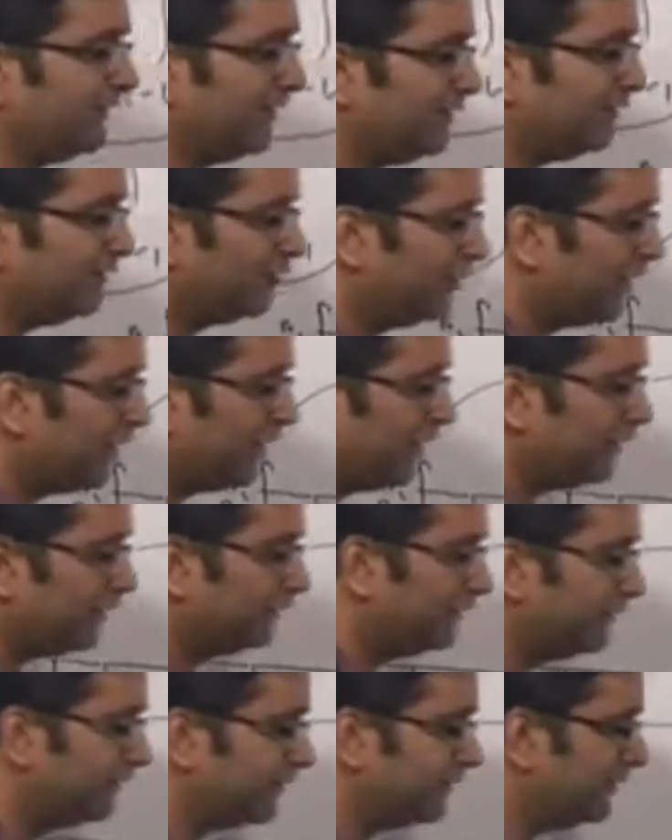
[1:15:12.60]
signal is going out
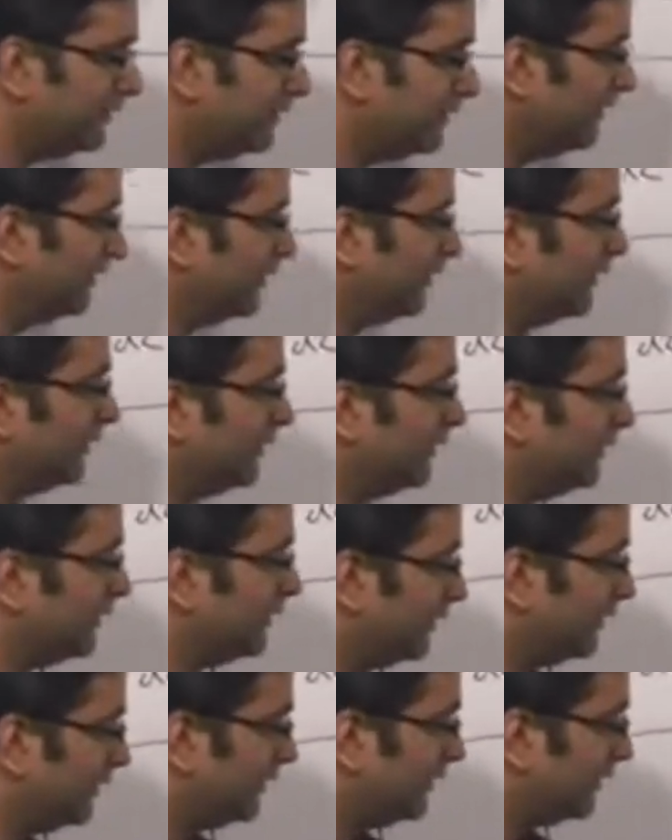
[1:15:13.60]
of the system,
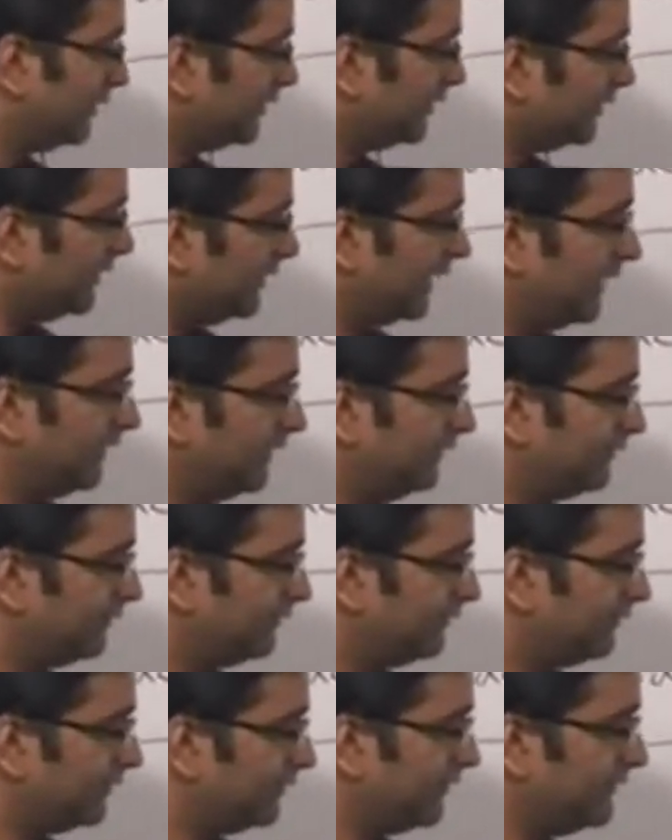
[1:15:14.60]

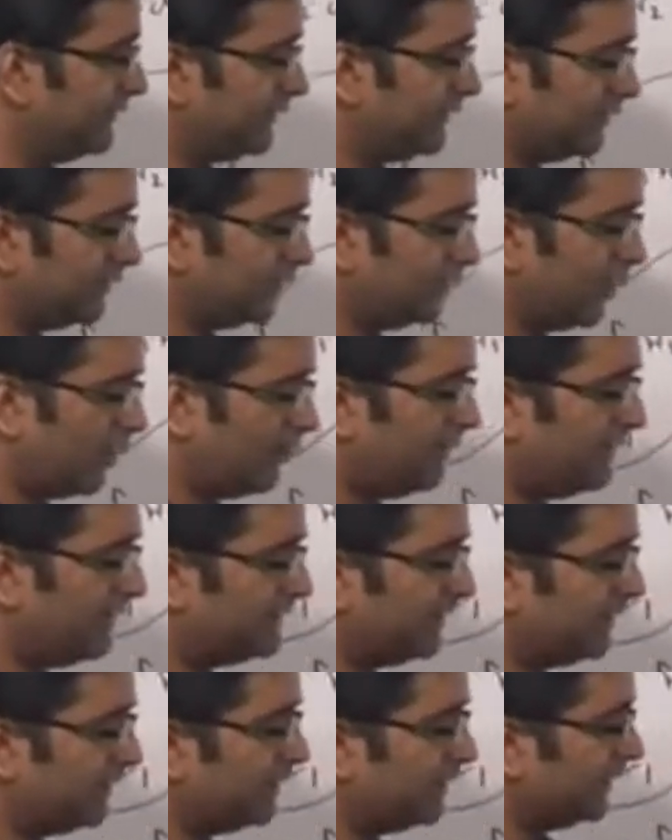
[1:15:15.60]
the common
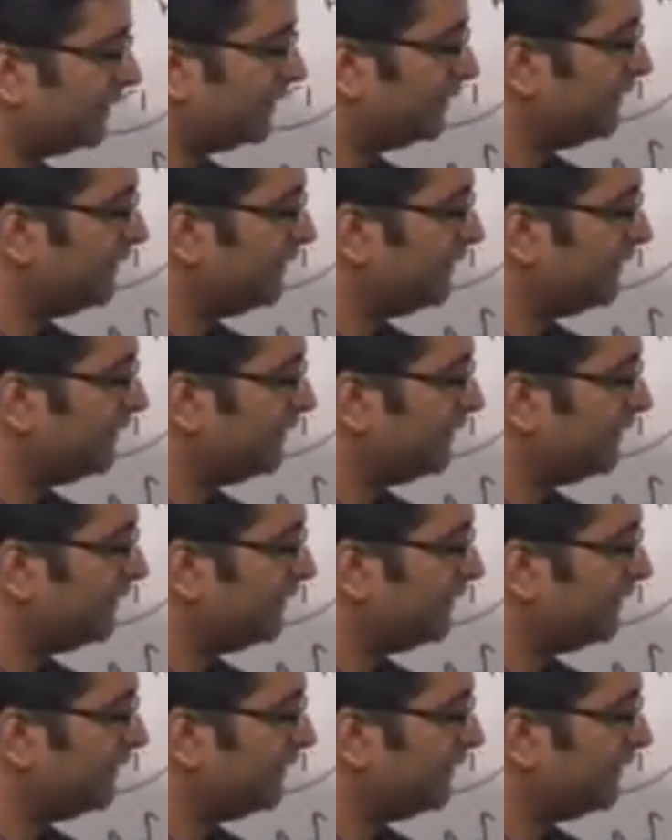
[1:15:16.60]
region is